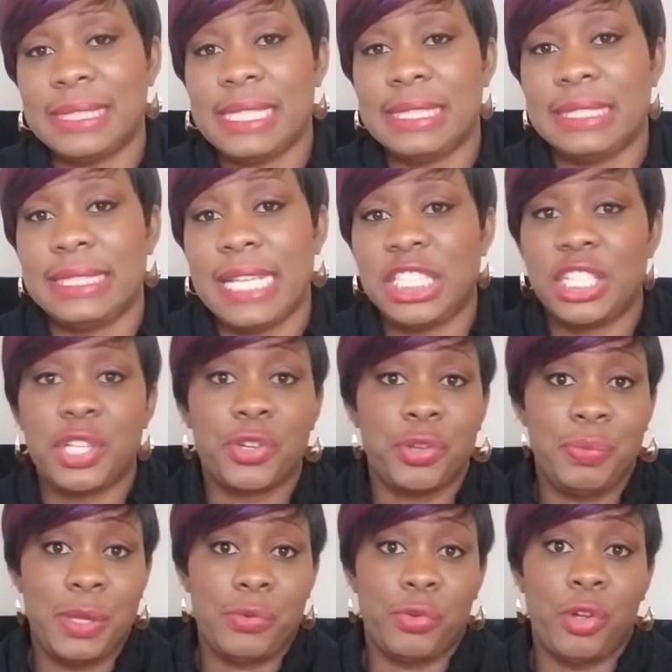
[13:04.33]
elicitation
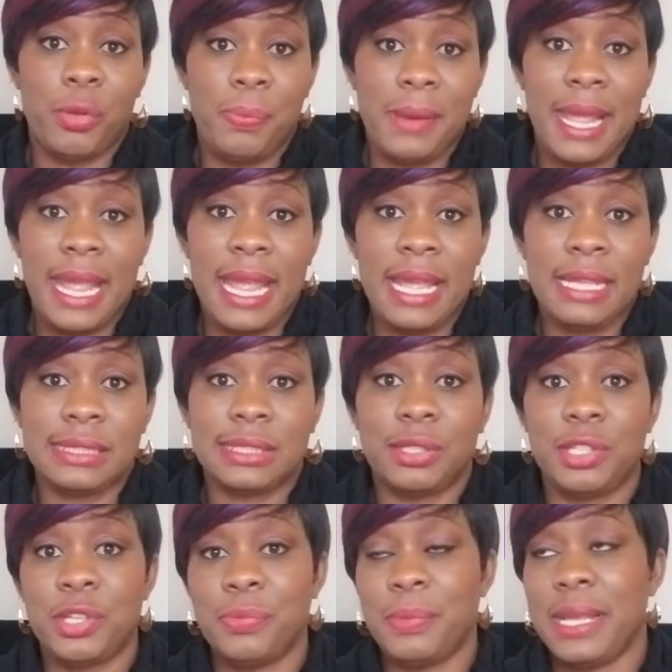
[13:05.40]
could be role playing.
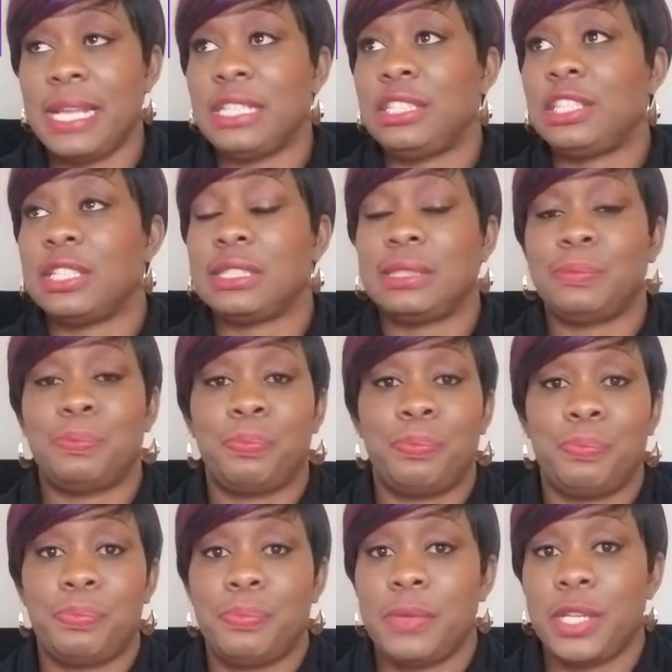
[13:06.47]
So you may just,
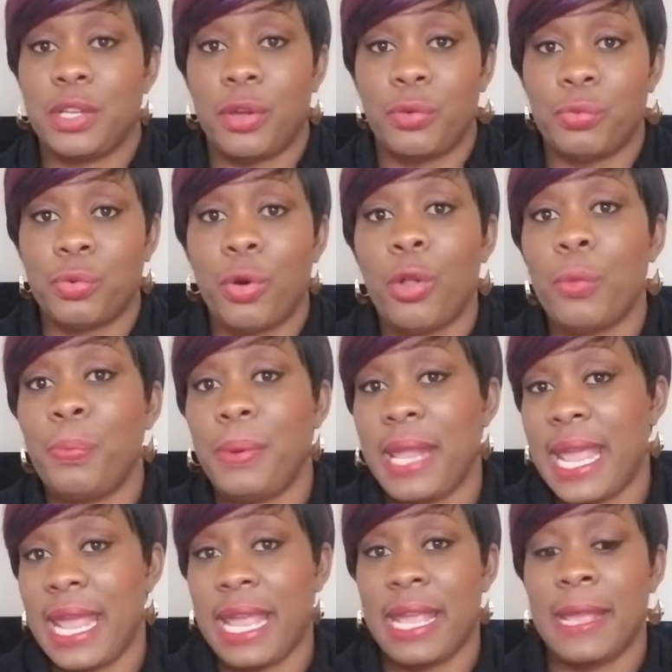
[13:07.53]
you know, role
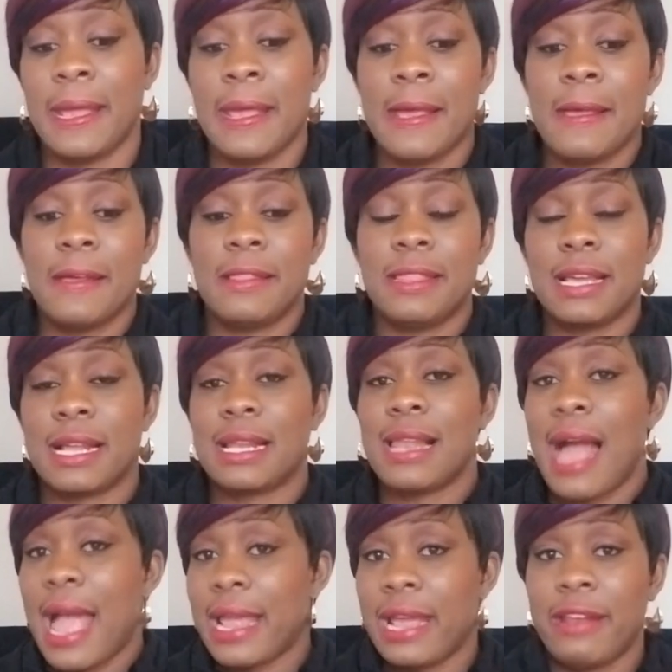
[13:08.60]
play the
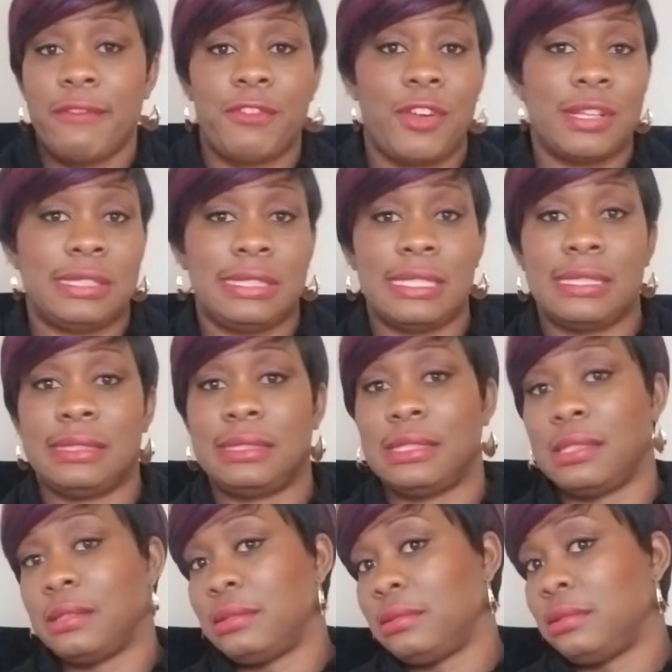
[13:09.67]
client versus
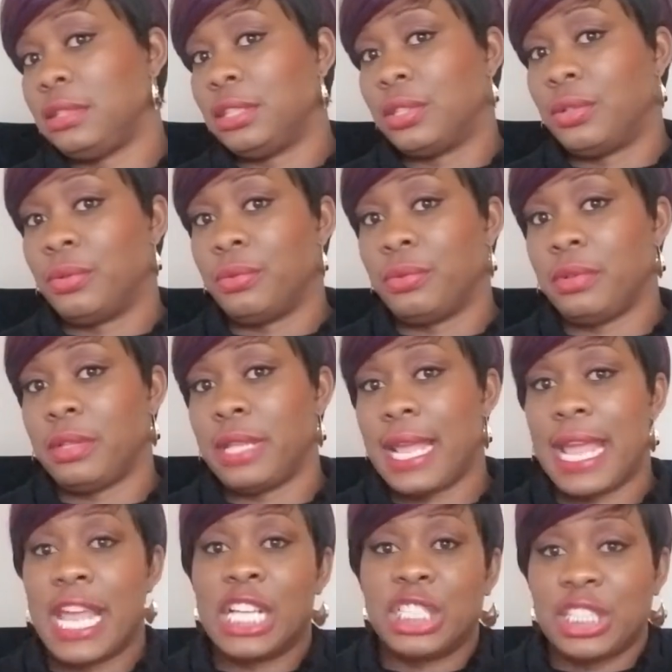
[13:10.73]
the, you know, the
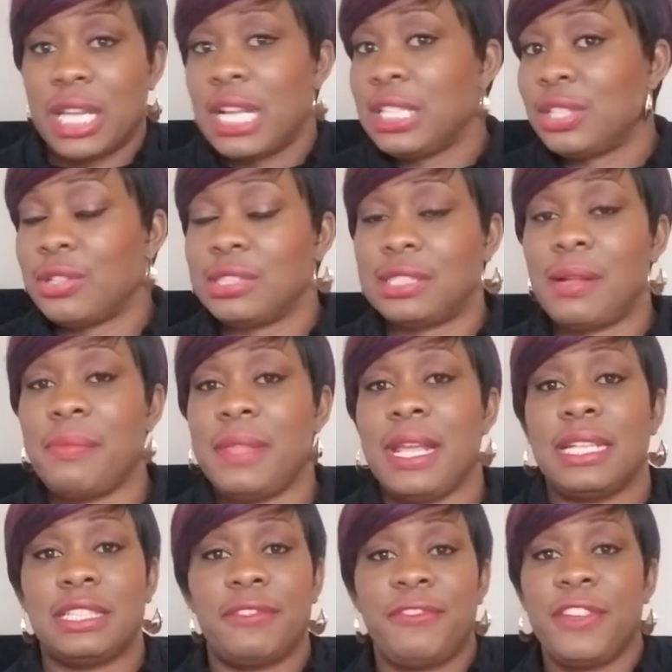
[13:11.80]
agent or
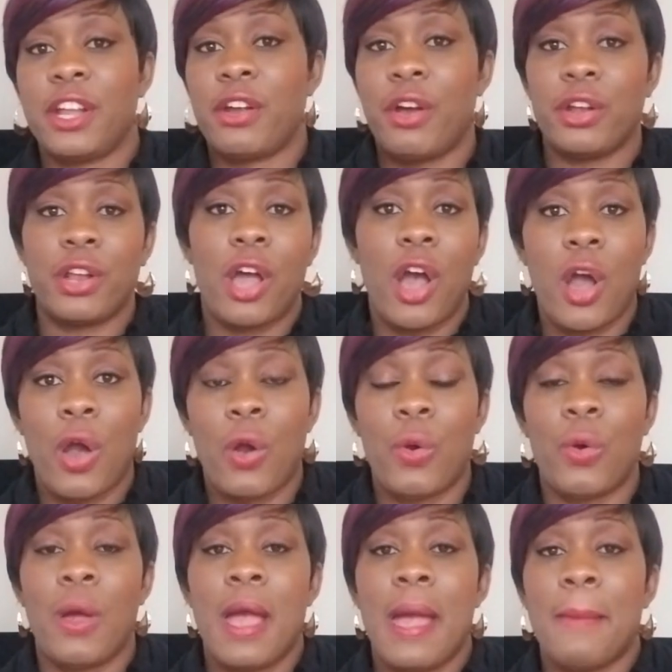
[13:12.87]
something to figure out
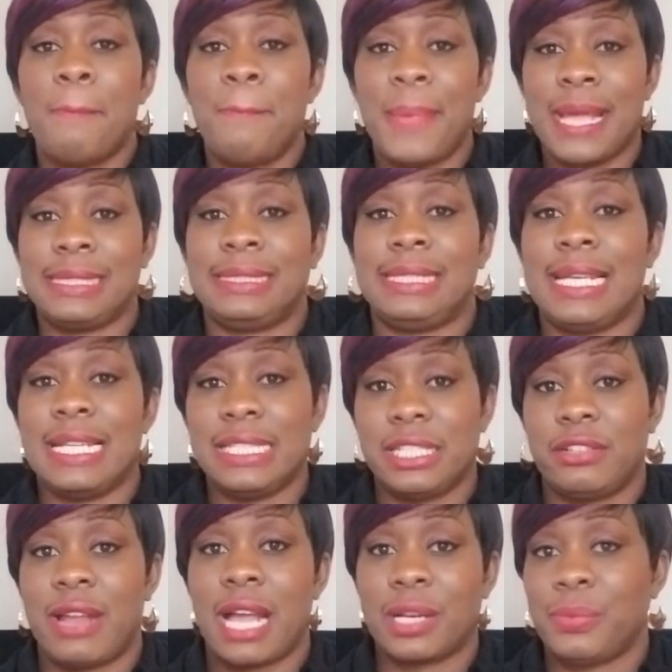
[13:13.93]
how best to
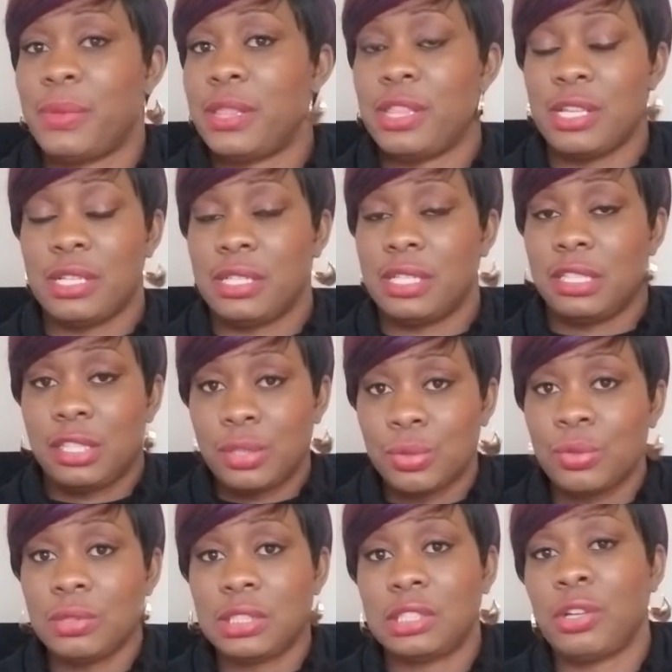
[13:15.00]
interact with the,
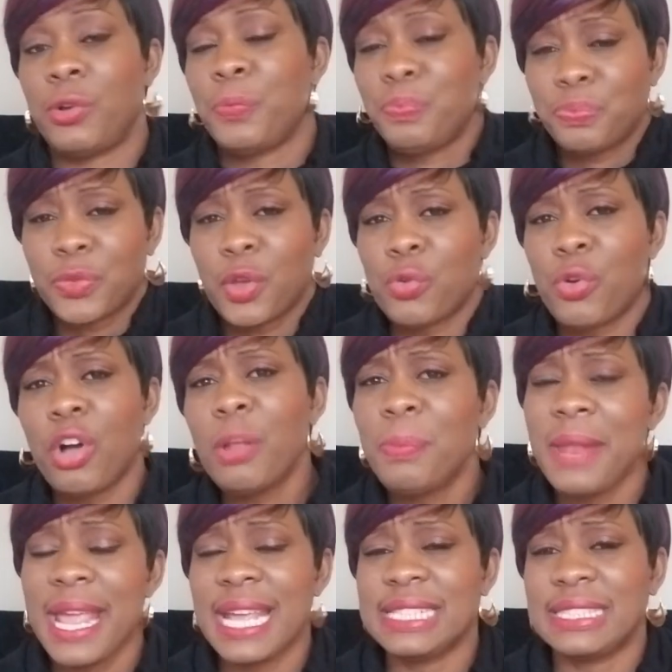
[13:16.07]
two. So role
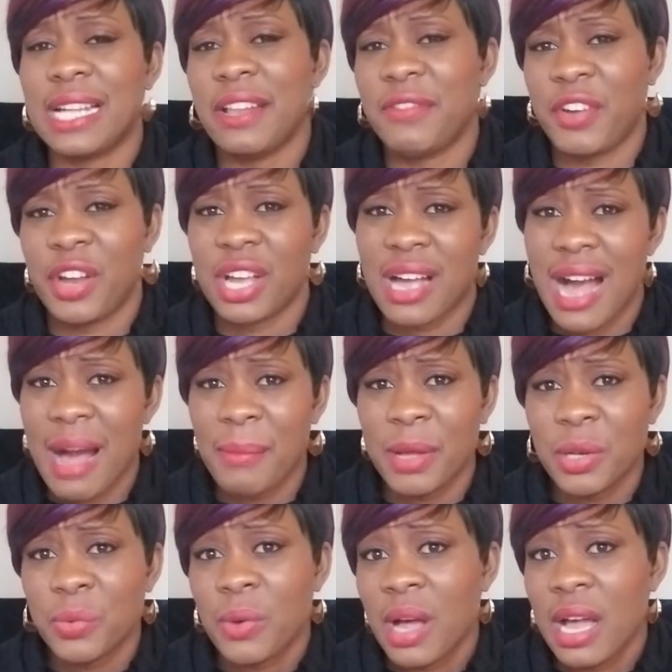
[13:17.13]
playing is not a very
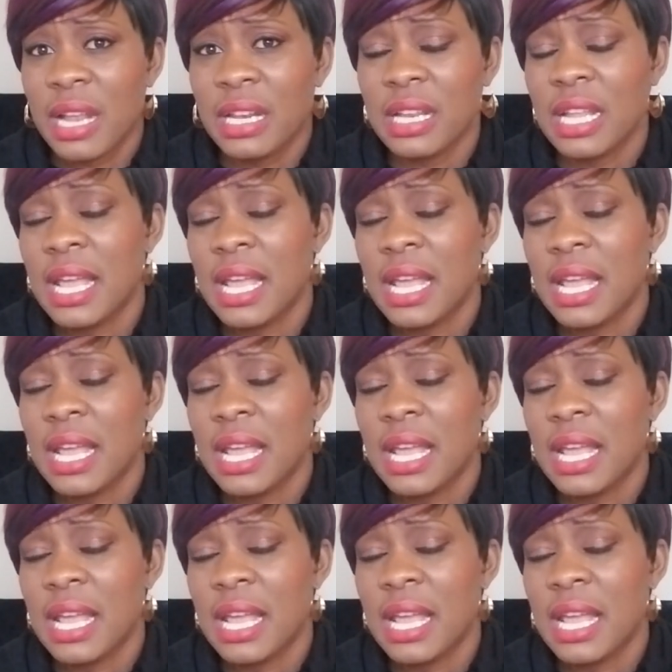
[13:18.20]
common one,